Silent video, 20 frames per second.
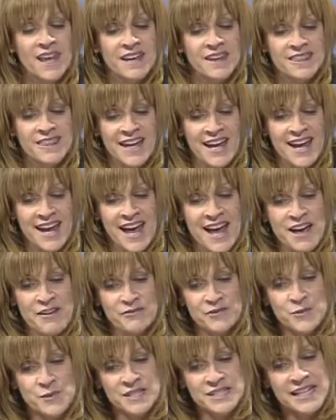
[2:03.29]
They
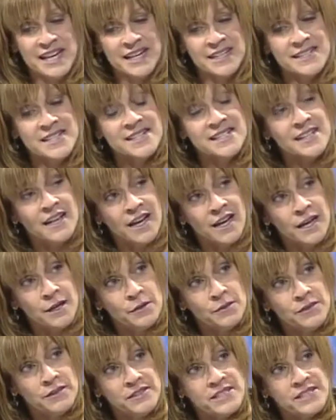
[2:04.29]
have to attend uh,